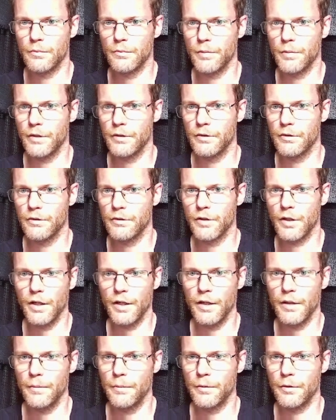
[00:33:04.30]
pattern
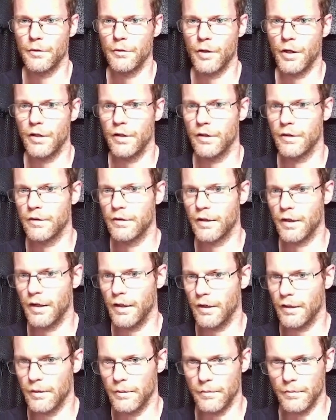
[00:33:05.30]
type, gradient
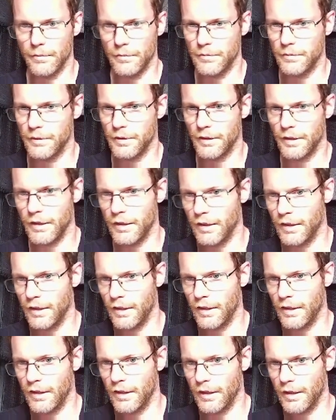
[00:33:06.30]
time,
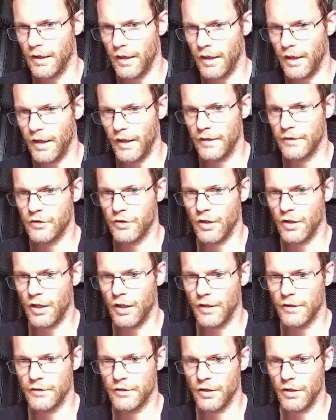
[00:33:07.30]
and so
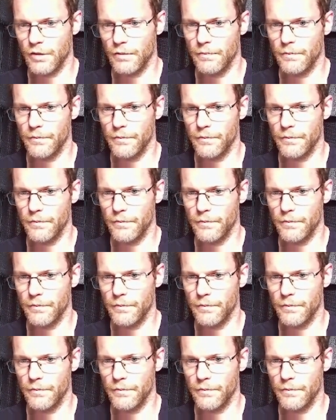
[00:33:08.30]
on. So